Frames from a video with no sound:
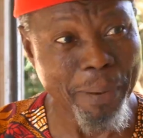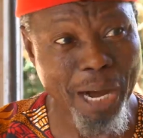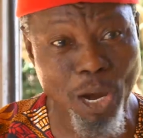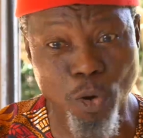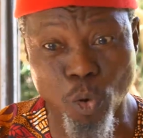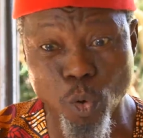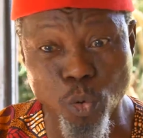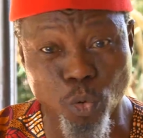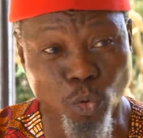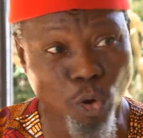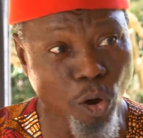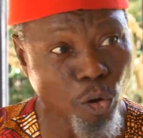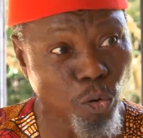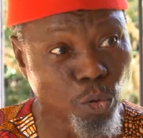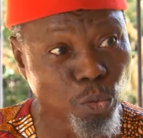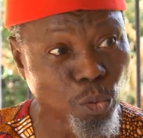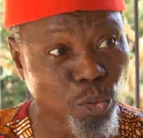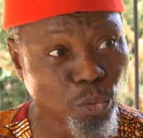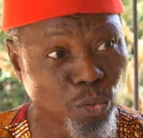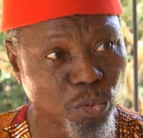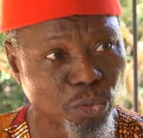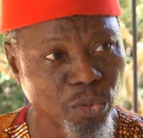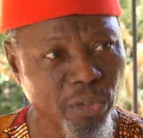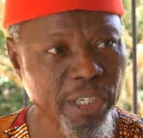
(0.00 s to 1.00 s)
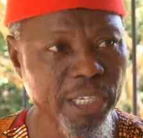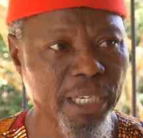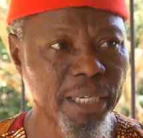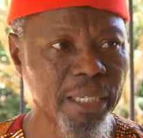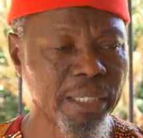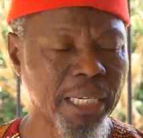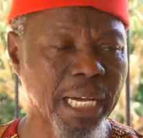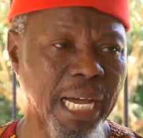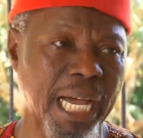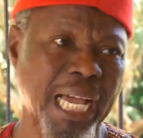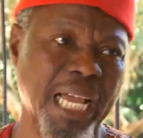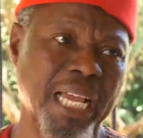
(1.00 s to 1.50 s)
by hook or crook,
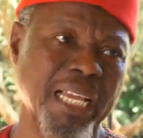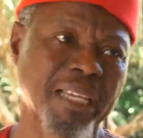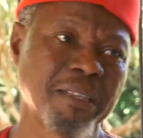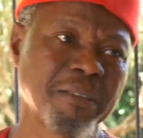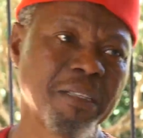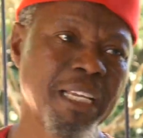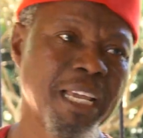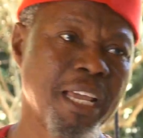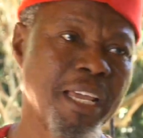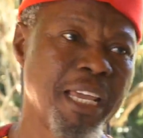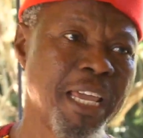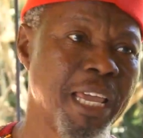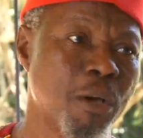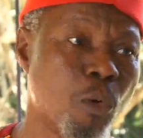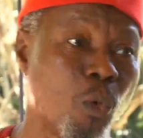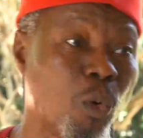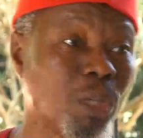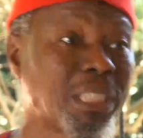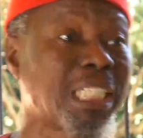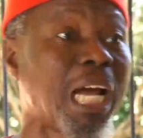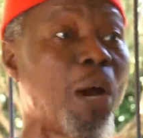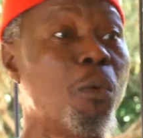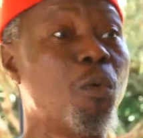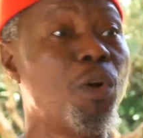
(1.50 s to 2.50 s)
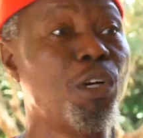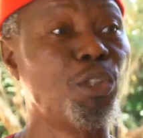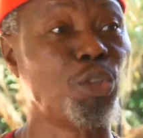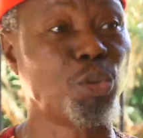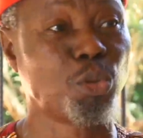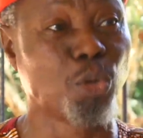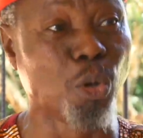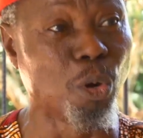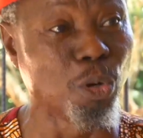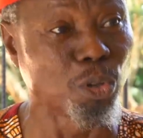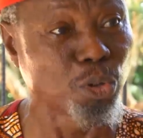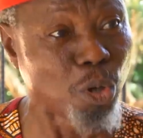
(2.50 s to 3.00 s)
what I will
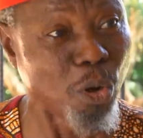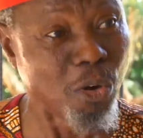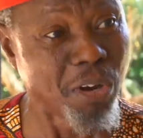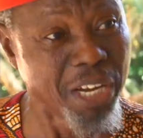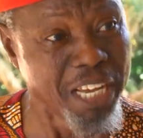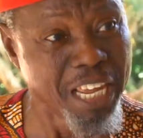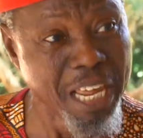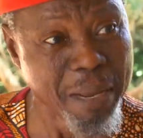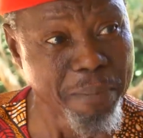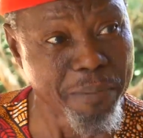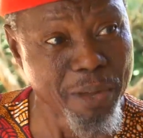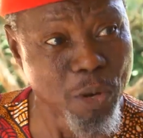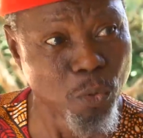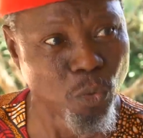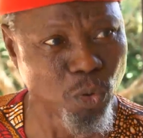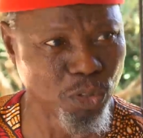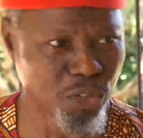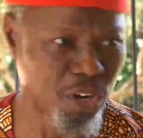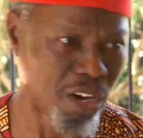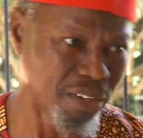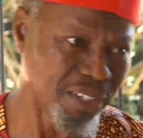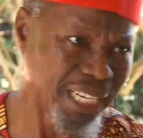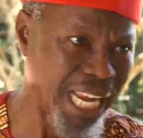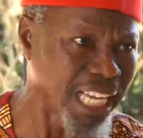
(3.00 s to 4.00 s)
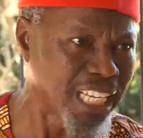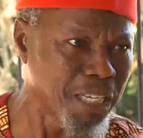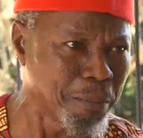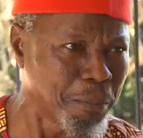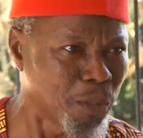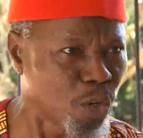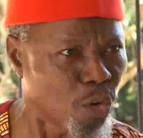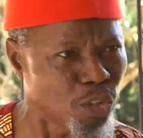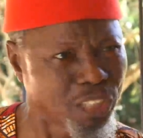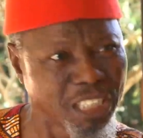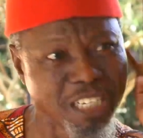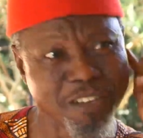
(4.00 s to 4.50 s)
do to him, he will not like it
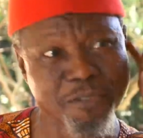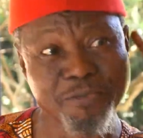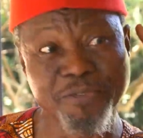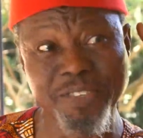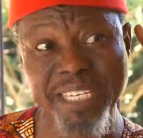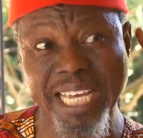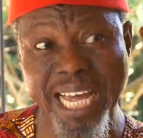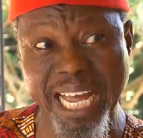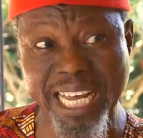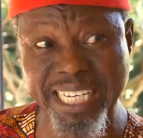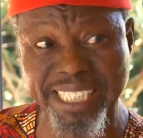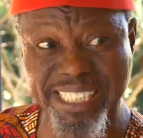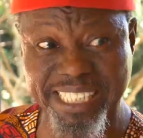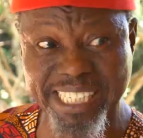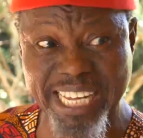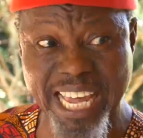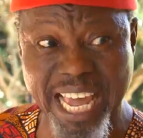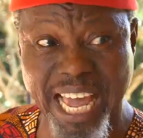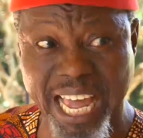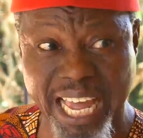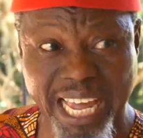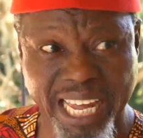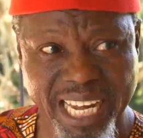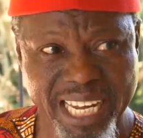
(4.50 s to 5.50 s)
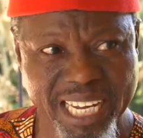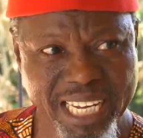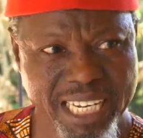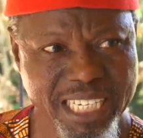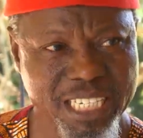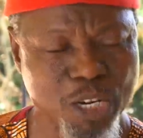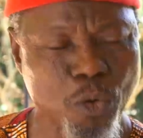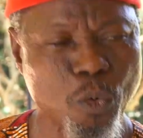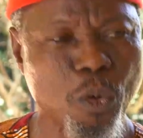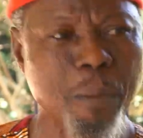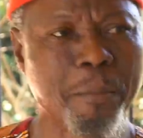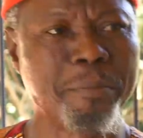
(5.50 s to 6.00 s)
because if yes, yeah,
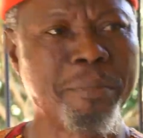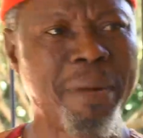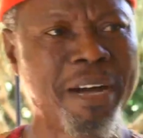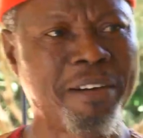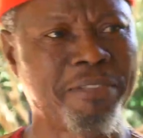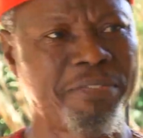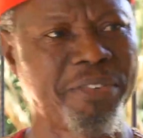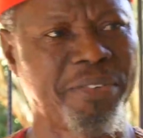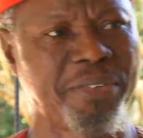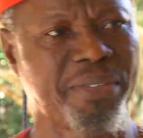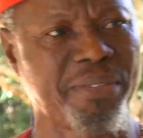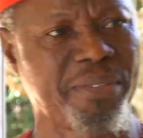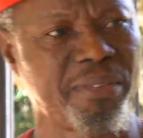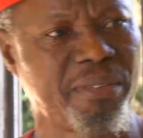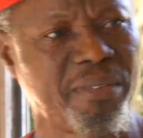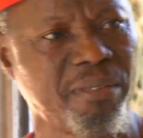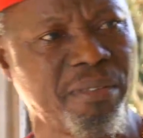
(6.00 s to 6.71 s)
they will marvel.